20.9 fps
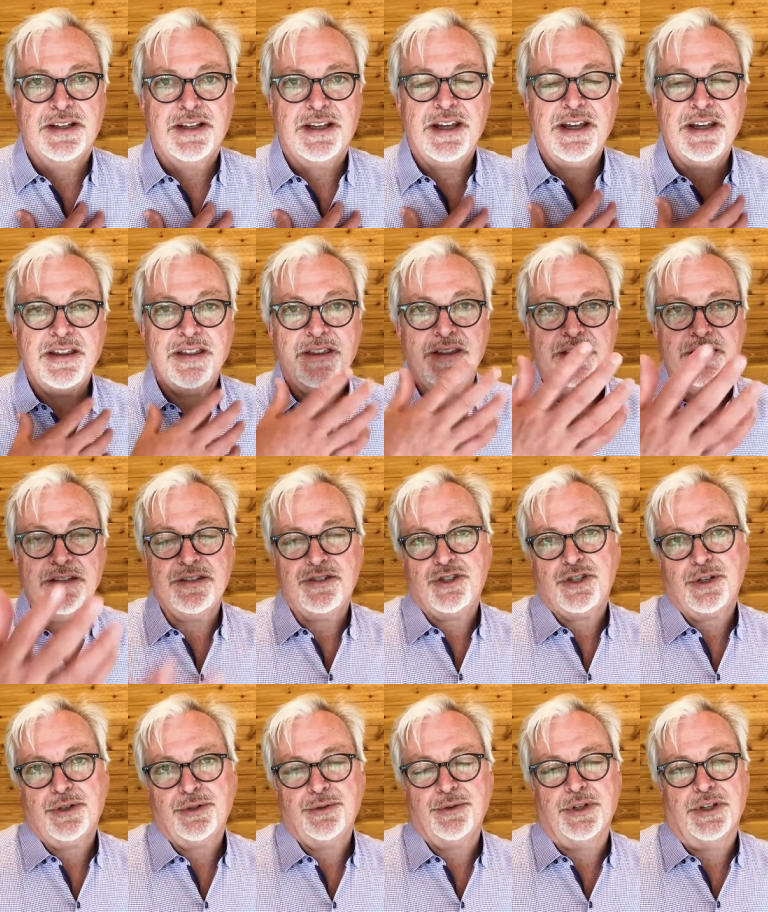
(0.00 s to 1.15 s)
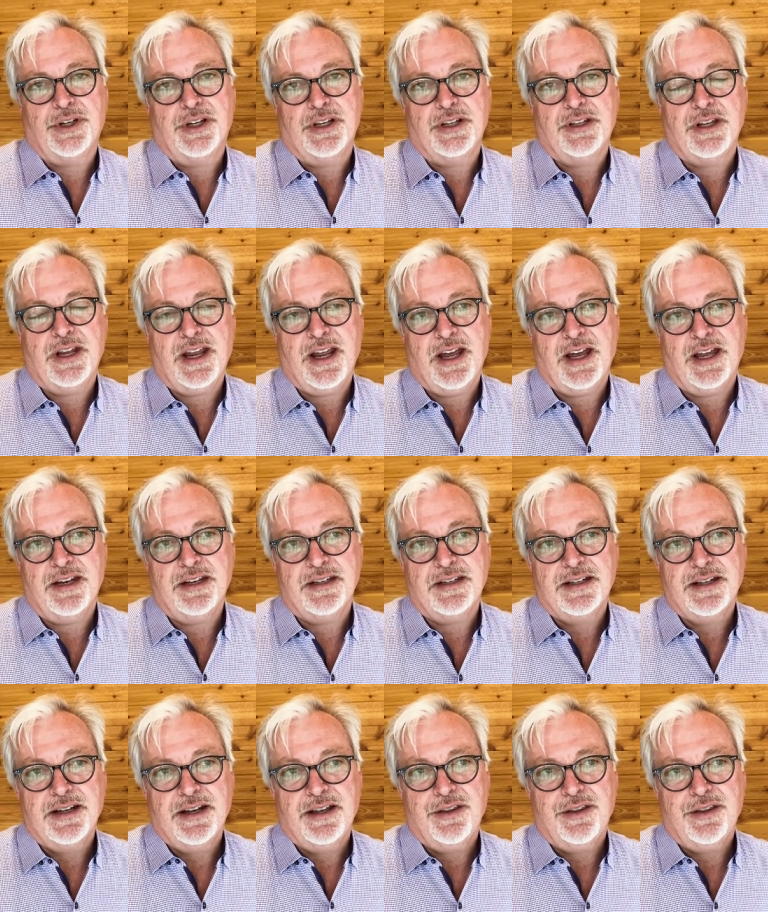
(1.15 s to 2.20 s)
in these children. And, and